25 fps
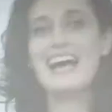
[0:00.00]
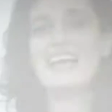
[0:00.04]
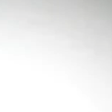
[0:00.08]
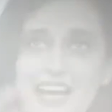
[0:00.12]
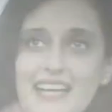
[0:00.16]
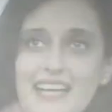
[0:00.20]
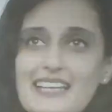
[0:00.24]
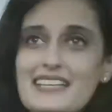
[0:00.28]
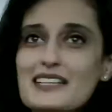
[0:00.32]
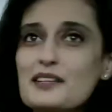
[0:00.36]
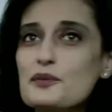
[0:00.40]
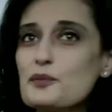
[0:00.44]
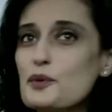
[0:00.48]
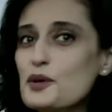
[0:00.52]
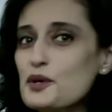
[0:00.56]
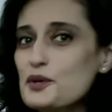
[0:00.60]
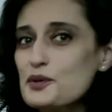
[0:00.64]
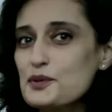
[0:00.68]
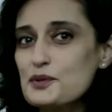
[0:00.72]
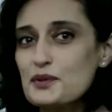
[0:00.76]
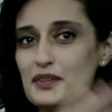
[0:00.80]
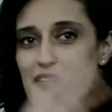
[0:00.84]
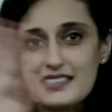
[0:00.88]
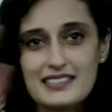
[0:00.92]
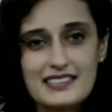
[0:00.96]
I didn't
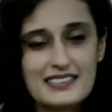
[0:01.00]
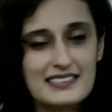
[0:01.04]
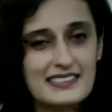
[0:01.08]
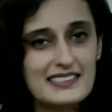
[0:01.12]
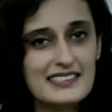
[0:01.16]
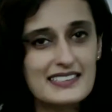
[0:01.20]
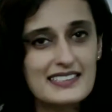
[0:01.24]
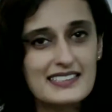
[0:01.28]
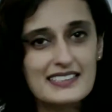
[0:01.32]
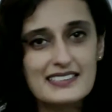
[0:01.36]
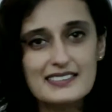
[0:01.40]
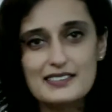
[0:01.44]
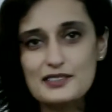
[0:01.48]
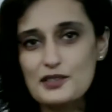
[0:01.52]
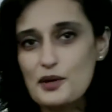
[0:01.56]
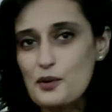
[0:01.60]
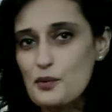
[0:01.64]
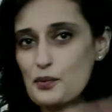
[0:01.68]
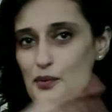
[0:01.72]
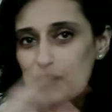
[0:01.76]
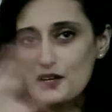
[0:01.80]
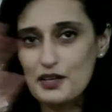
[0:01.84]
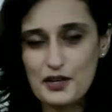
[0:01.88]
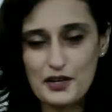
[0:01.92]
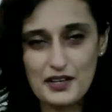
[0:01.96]
want to assist or
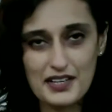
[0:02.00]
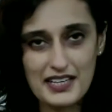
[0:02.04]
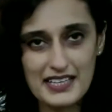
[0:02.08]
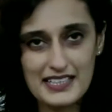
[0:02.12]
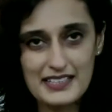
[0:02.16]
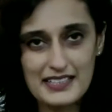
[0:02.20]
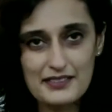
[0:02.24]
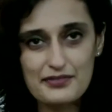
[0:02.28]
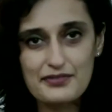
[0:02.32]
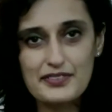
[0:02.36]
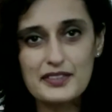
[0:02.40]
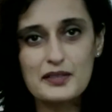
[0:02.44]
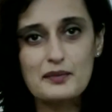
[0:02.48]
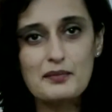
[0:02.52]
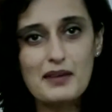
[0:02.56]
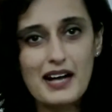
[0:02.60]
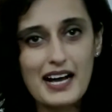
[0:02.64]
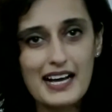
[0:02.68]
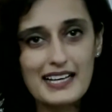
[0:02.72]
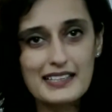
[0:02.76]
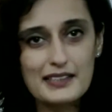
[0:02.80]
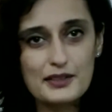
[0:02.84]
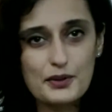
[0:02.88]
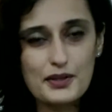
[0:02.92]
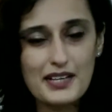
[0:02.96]
work on any film.
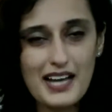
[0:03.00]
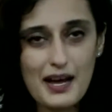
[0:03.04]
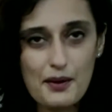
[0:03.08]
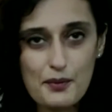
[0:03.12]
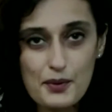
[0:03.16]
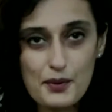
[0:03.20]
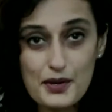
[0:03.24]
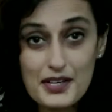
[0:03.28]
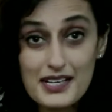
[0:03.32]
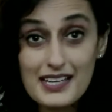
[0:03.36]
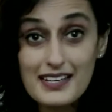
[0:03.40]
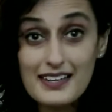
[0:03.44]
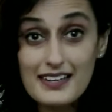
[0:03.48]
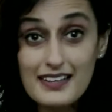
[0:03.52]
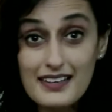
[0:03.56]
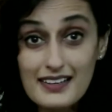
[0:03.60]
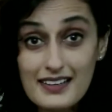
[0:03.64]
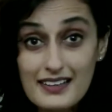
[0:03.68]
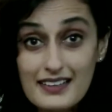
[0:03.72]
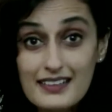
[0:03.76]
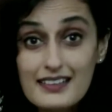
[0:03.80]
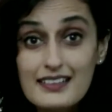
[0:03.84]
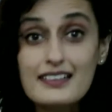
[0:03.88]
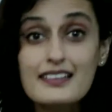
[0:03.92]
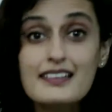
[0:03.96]
I thought I want to
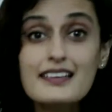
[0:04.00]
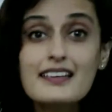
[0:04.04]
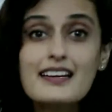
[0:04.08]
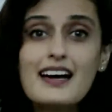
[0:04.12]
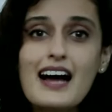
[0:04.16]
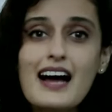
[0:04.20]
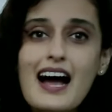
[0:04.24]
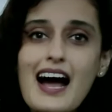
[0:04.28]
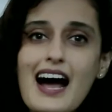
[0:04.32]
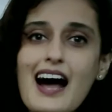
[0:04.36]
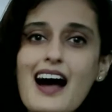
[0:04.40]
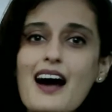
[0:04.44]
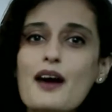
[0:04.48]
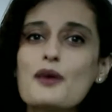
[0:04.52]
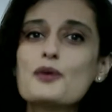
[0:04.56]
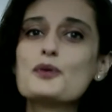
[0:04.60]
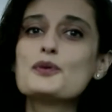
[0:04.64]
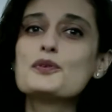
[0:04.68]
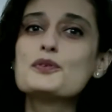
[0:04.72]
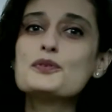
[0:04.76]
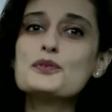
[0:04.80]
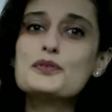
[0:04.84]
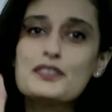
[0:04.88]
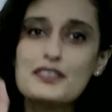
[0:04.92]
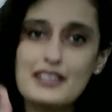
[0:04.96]
learn how
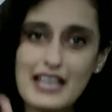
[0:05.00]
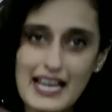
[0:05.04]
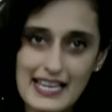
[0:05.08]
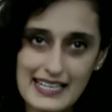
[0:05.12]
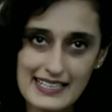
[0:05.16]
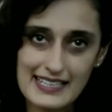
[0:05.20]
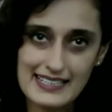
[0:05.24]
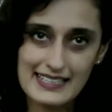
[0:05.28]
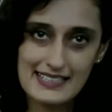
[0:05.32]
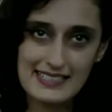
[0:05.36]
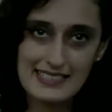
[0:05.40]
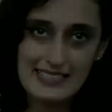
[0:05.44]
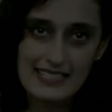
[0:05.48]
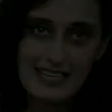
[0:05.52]
to write.